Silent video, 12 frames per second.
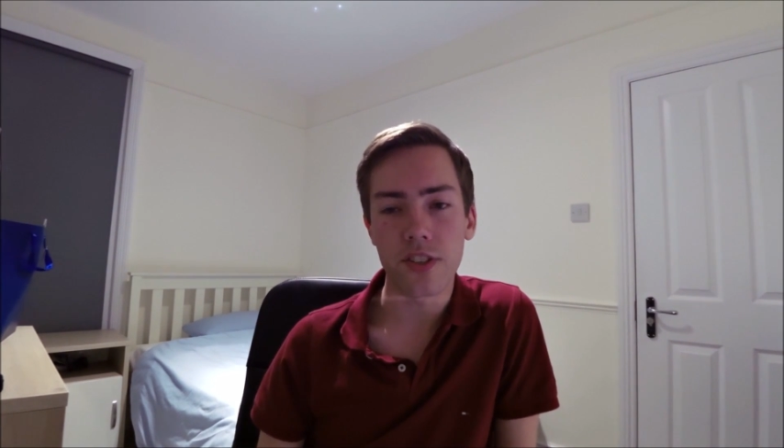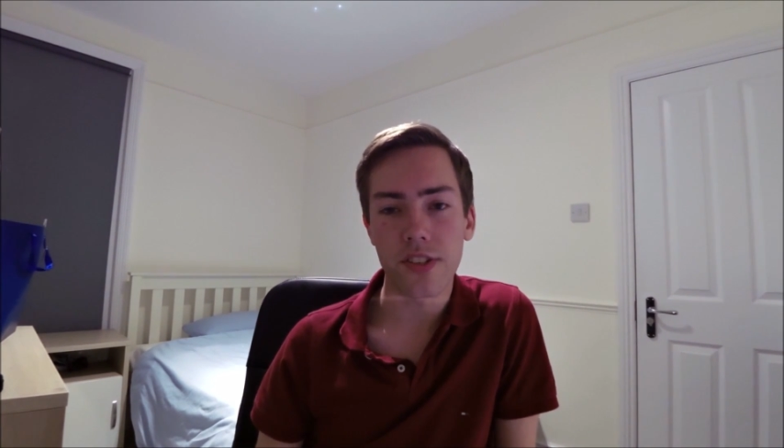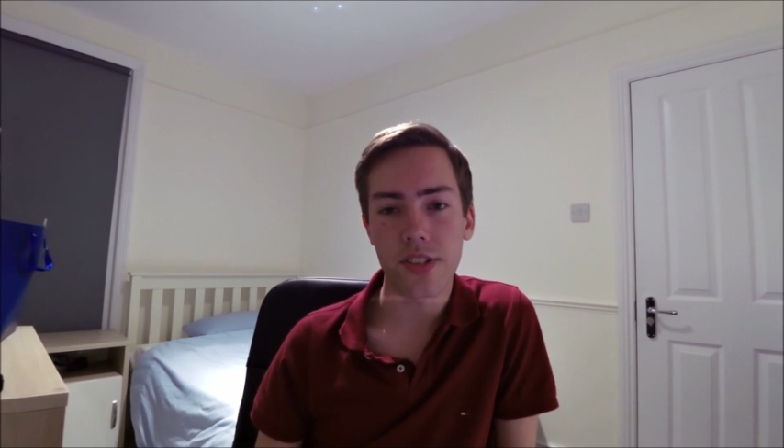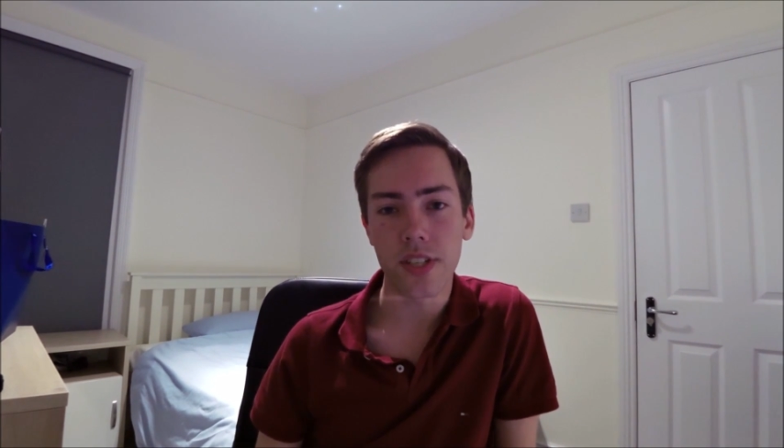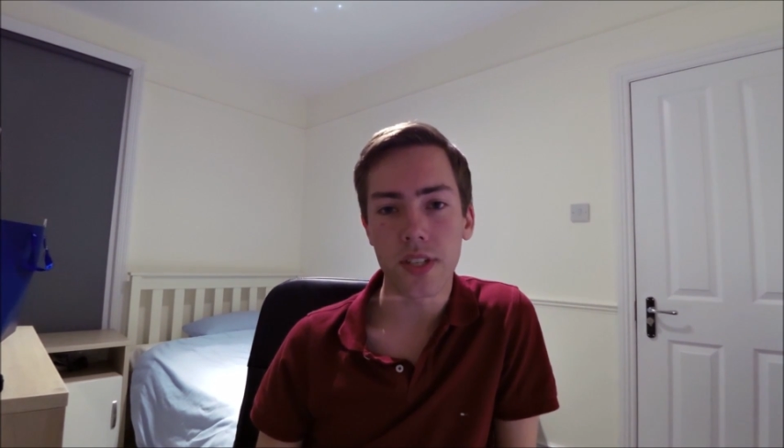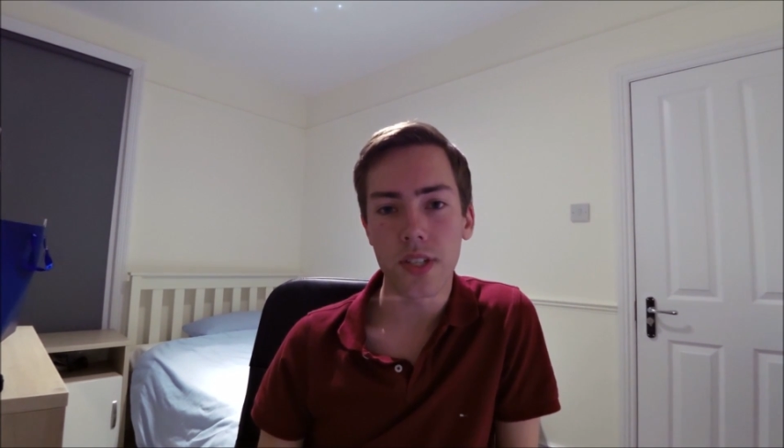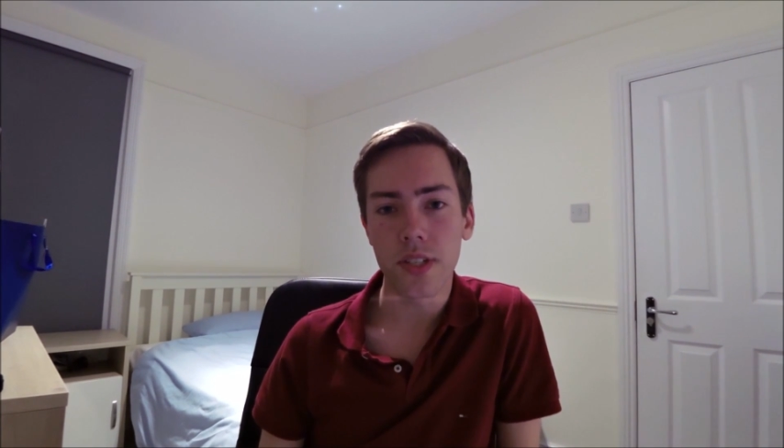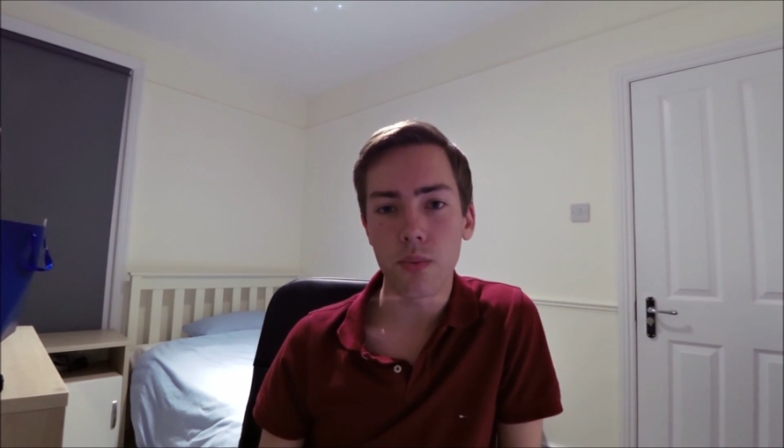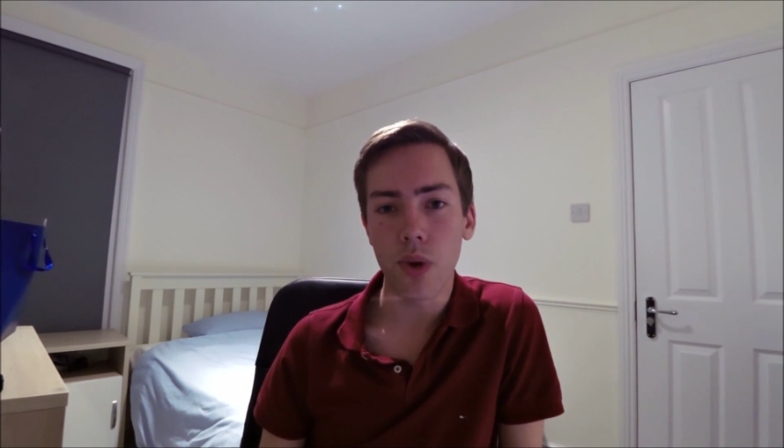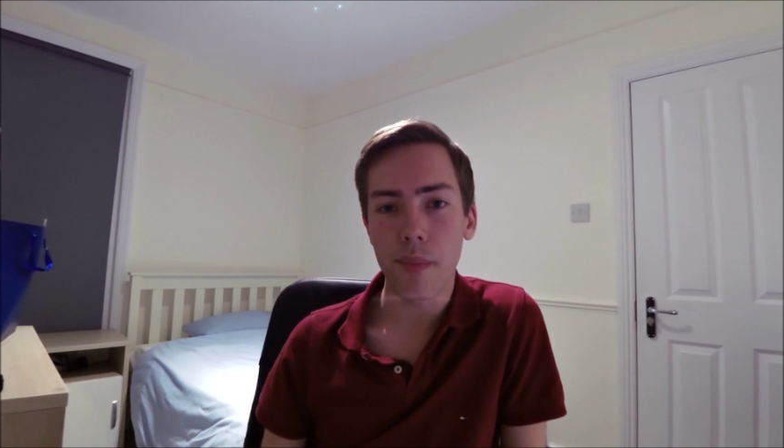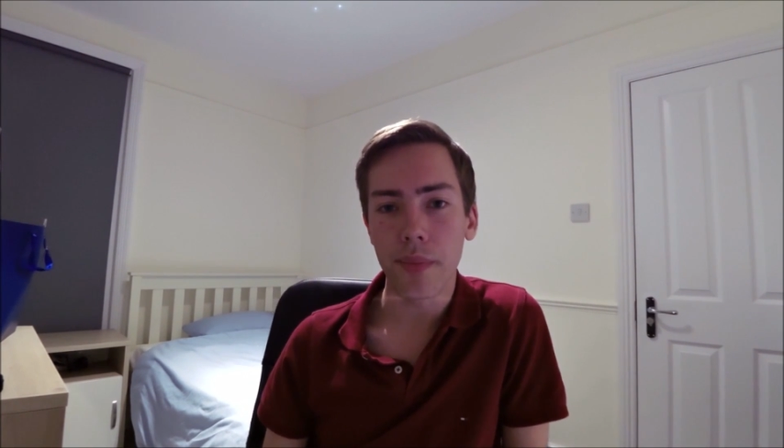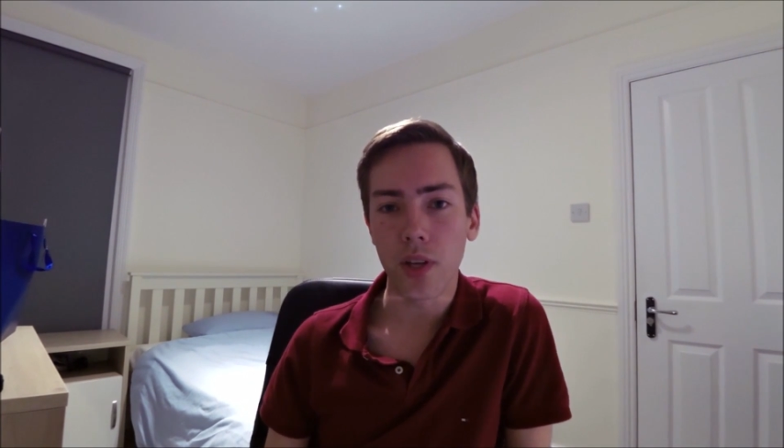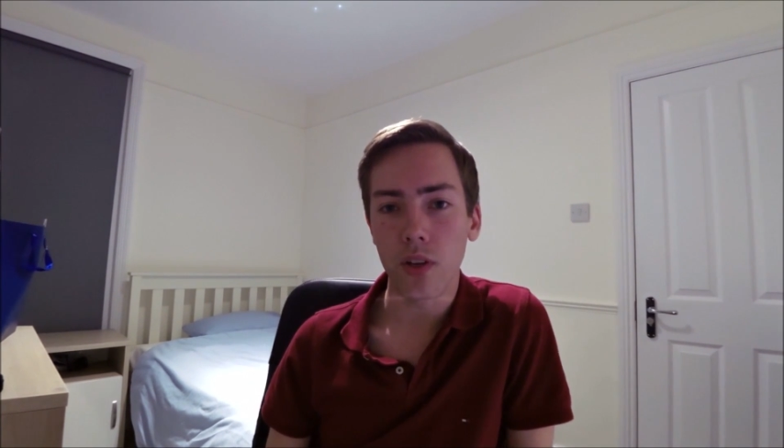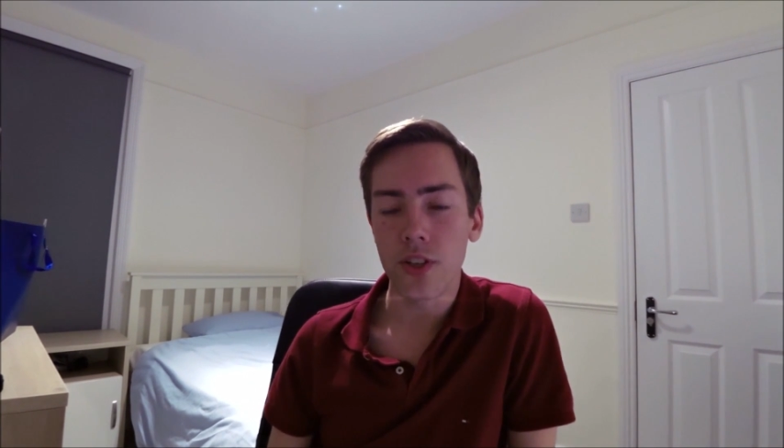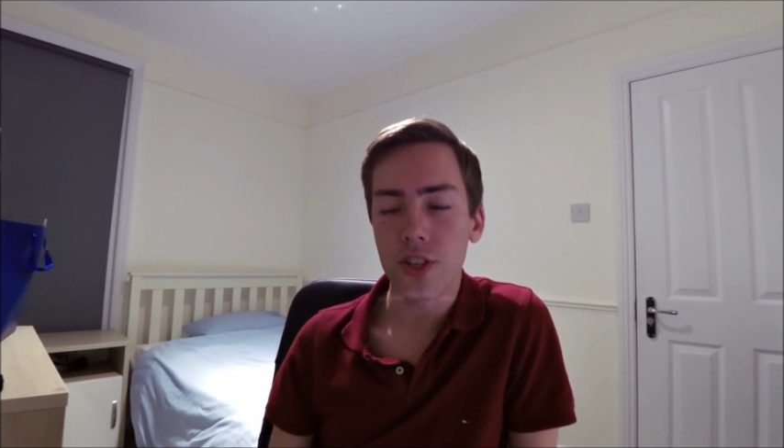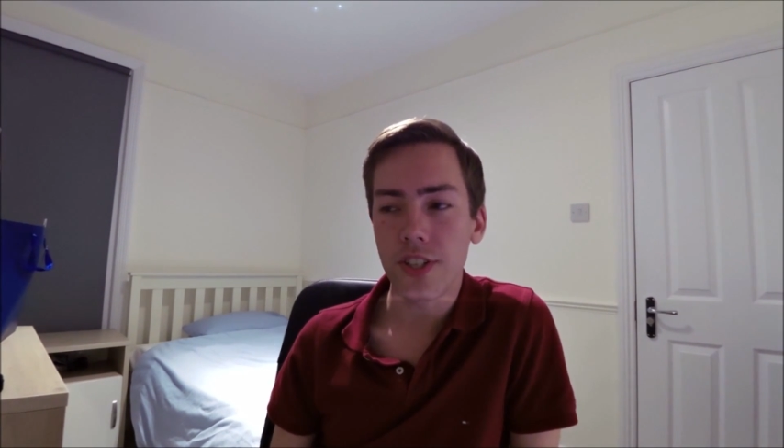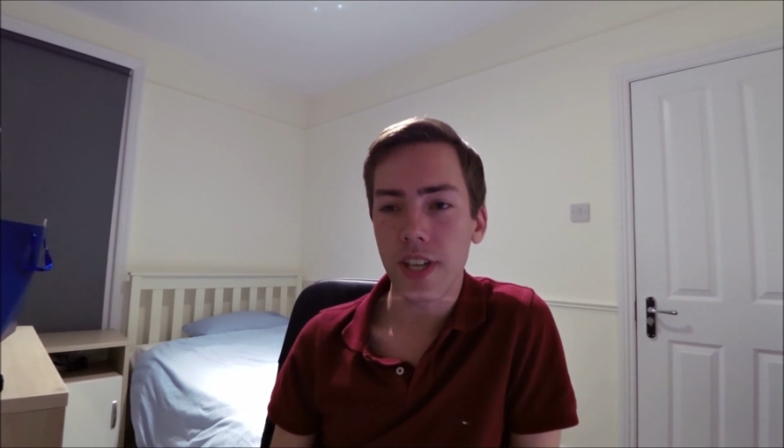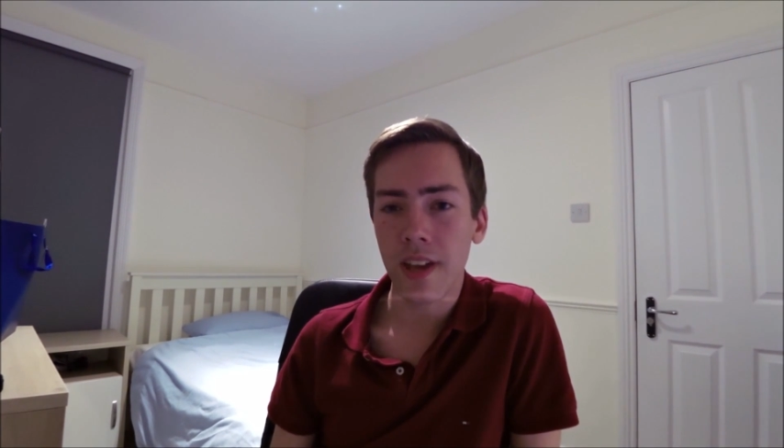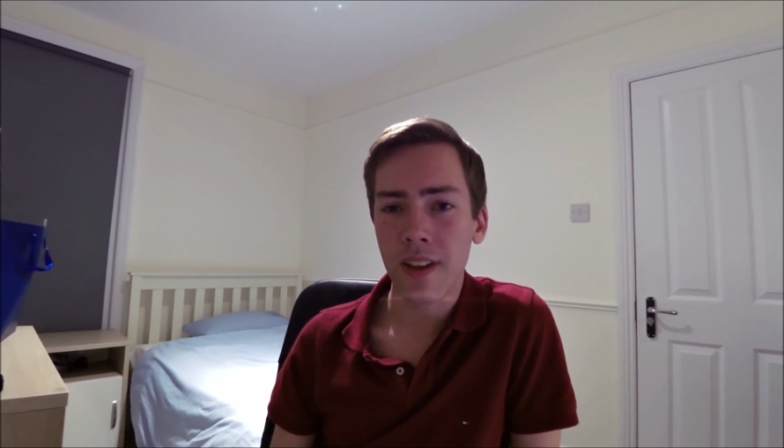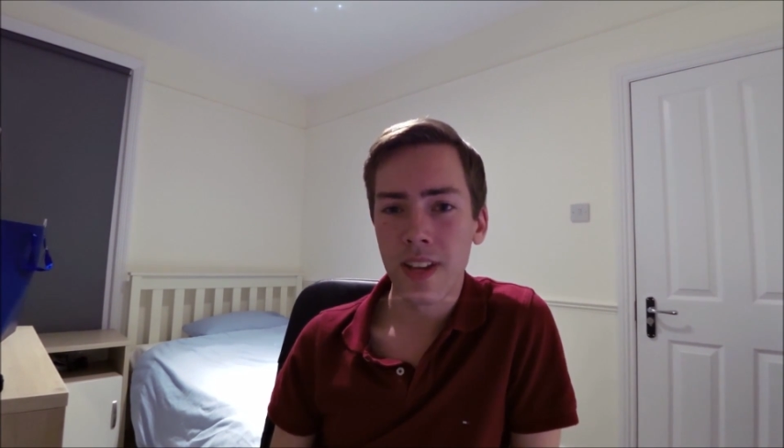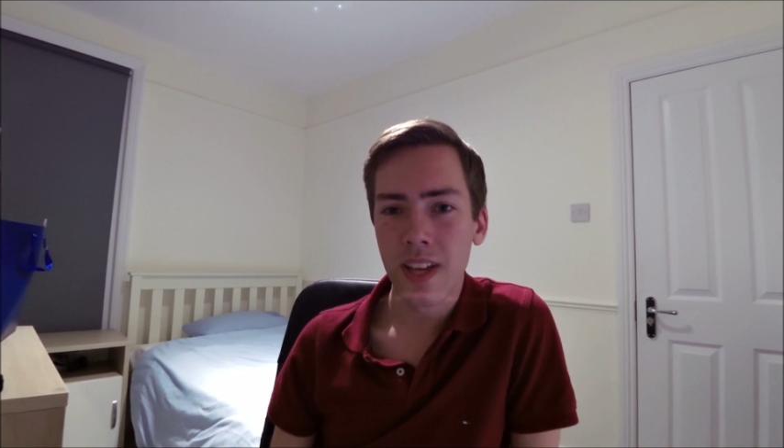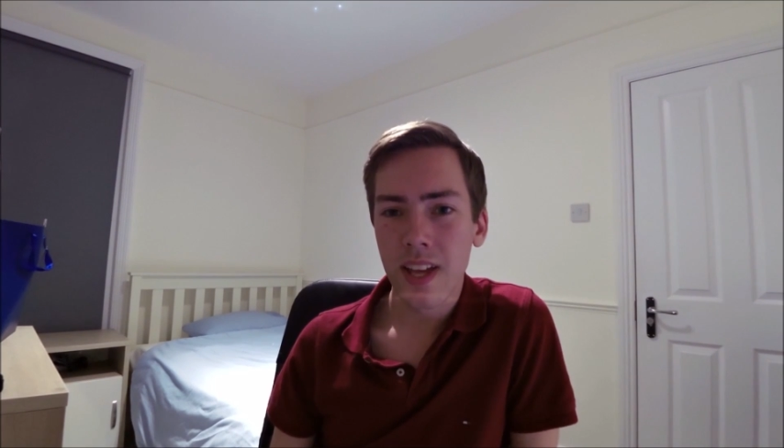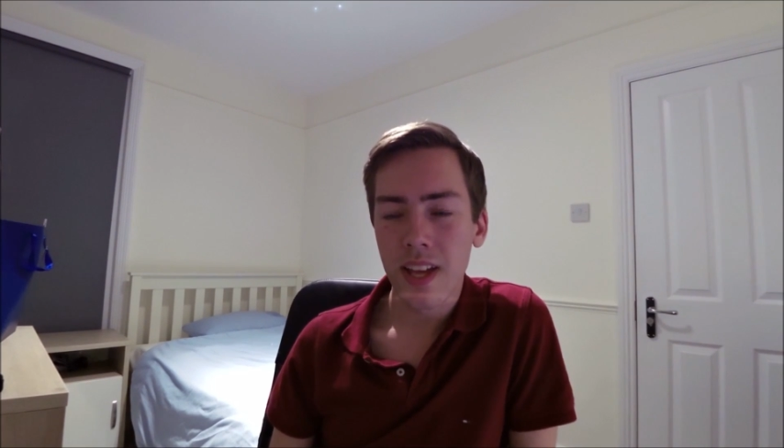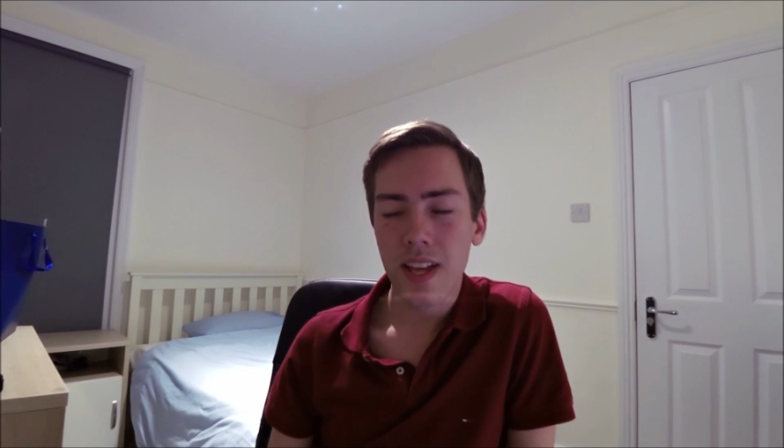just to see where my knowledge is
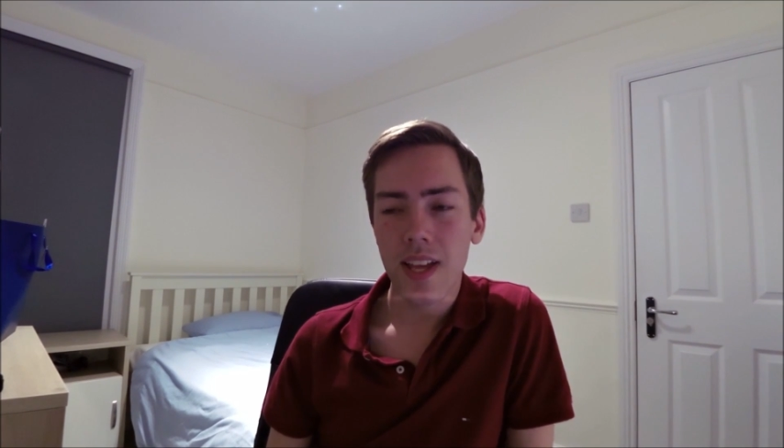at.